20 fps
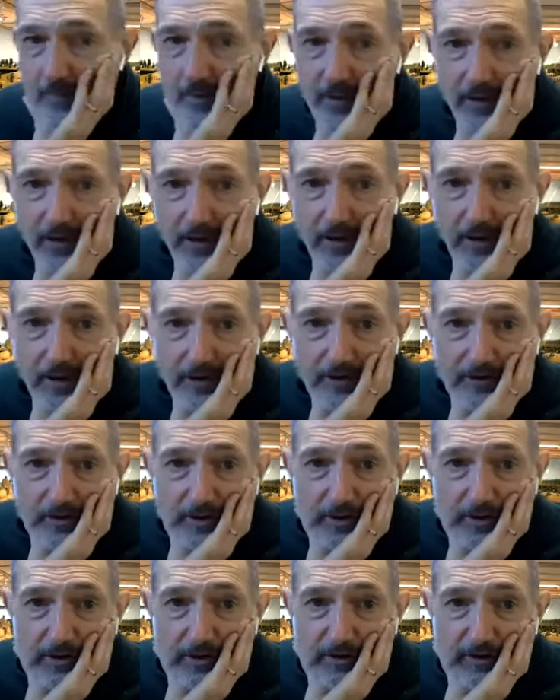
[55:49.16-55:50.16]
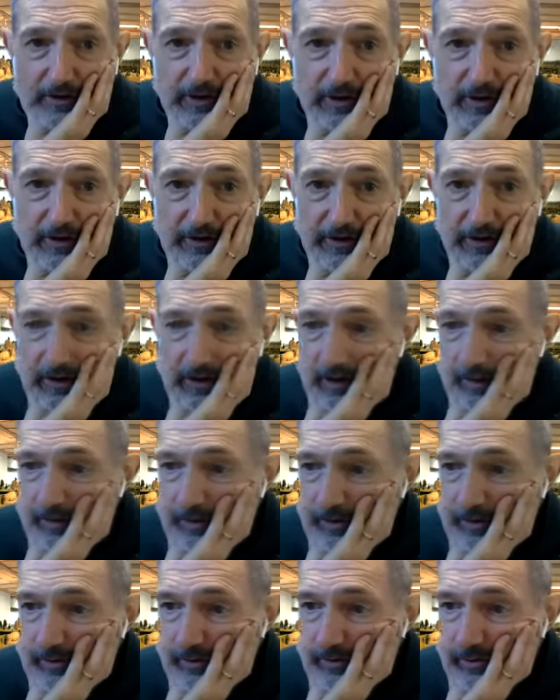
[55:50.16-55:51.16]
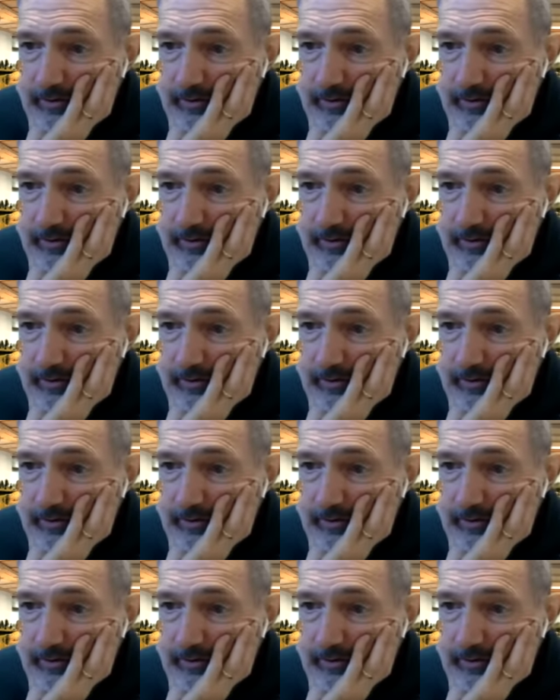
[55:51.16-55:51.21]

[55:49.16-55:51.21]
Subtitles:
Is there anything on the carbon?